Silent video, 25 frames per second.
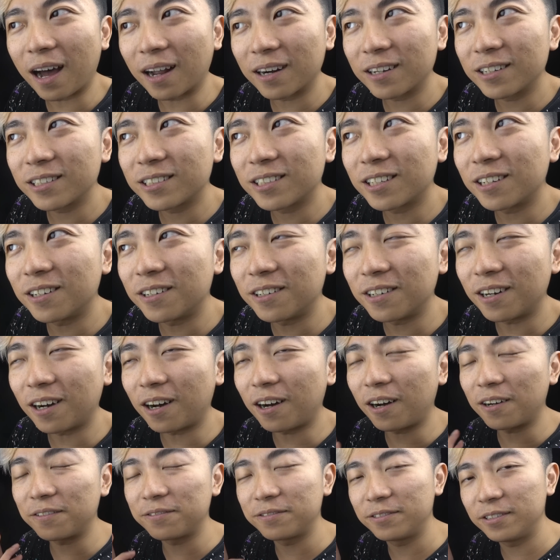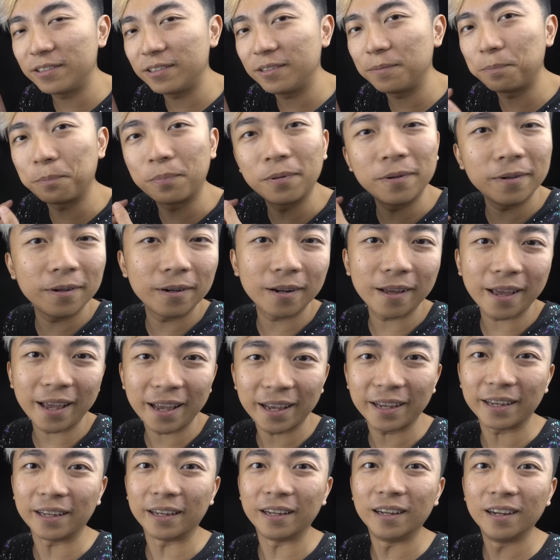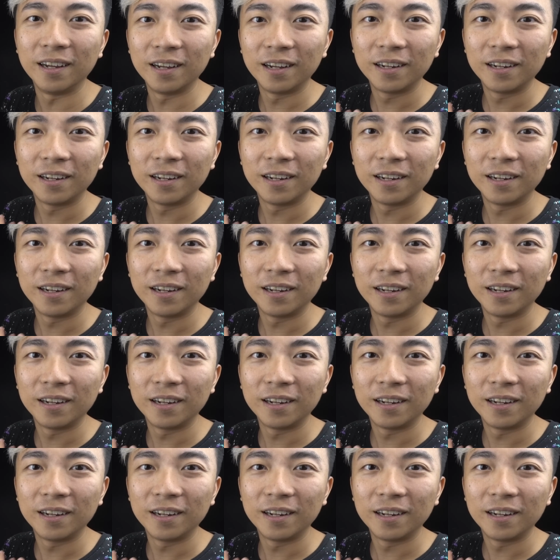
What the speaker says: Out of Play